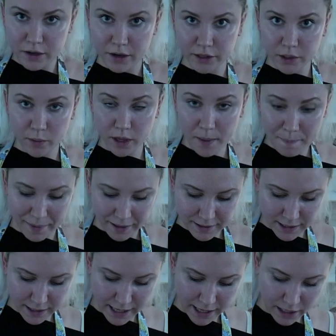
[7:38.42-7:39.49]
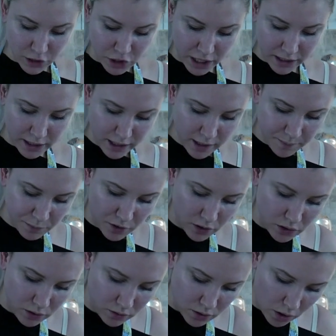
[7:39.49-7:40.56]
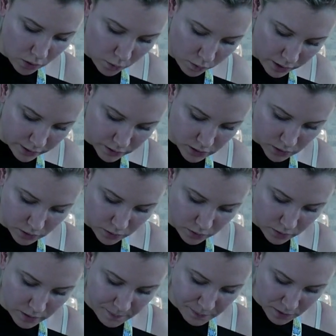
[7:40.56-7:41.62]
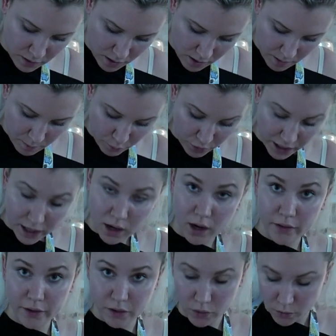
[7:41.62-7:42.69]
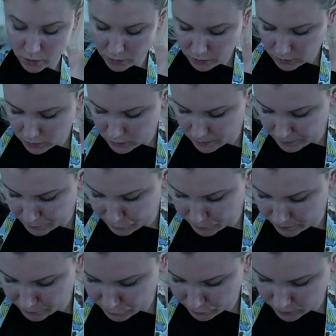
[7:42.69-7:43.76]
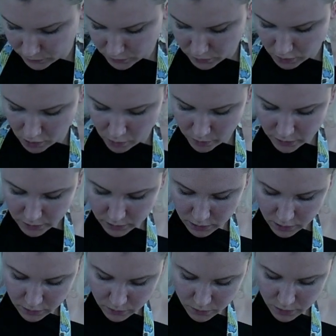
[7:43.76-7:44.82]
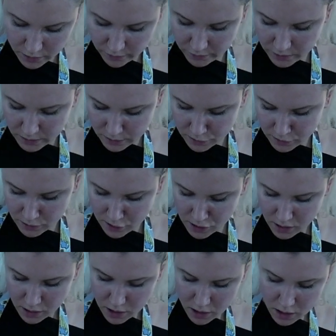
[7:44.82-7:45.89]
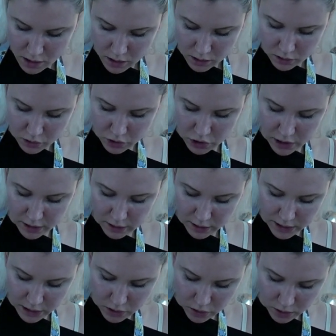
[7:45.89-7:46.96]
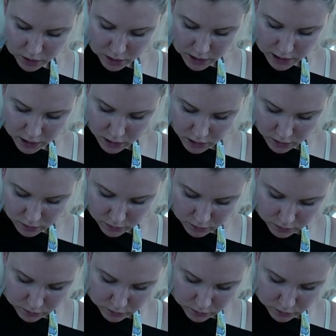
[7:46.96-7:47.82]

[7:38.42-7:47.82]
Now you want to mix it kind of gently because you don't want to break all the noodles. So we're just going to sort of gently turn it.